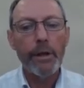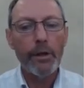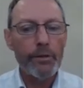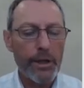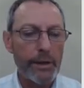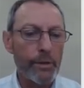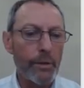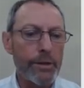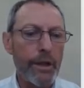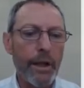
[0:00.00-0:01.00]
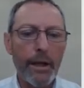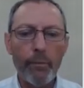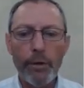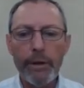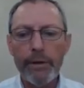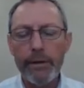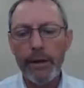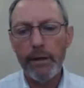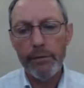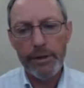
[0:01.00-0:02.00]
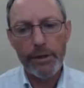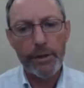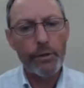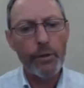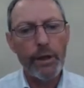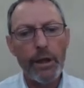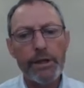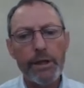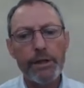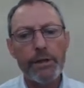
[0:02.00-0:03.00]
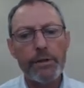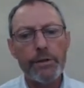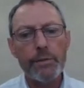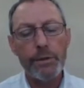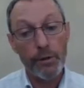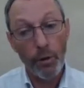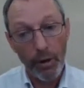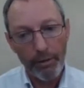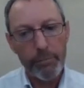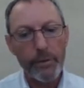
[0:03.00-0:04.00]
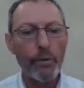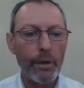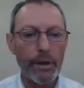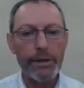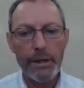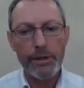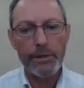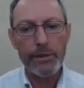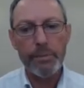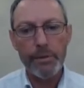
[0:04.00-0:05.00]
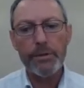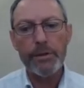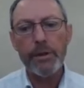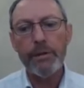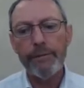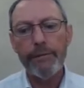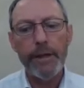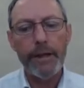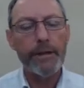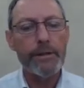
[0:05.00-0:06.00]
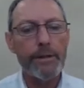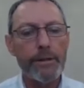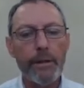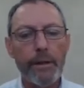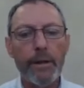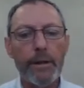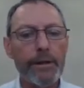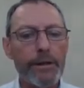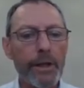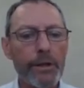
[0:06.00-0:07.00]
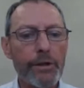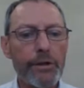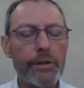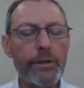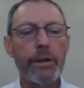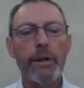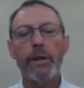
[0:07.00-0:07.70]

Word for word: contact all the time with uh, research organisations, which are not government organisations, but uh, feed into discussions.